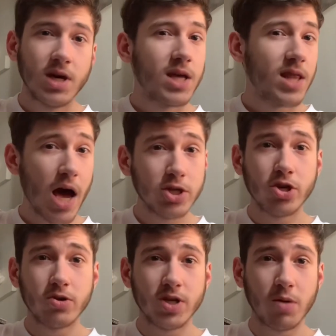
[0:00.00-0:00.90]
That
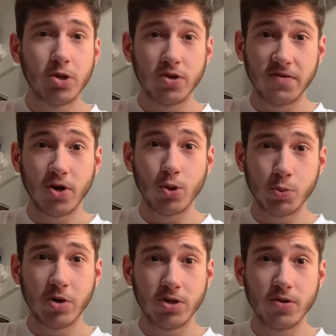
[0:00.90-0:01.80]
shows how much of a
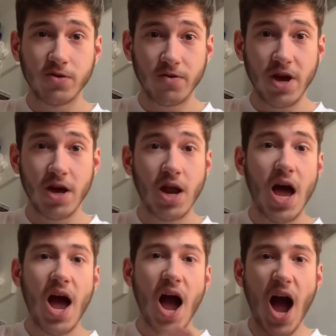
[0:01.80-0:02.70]
Ghostbusters fan
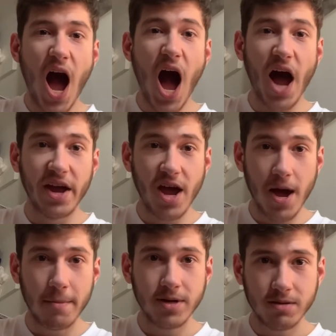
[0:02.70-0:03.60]
I
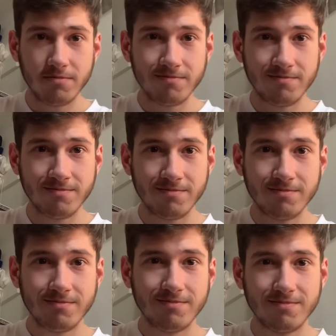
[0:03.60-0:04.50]

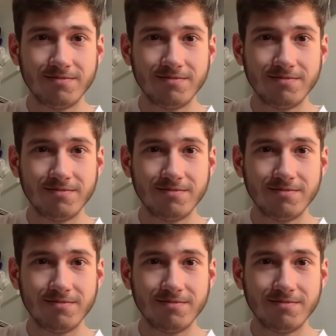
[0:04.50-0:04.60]
am.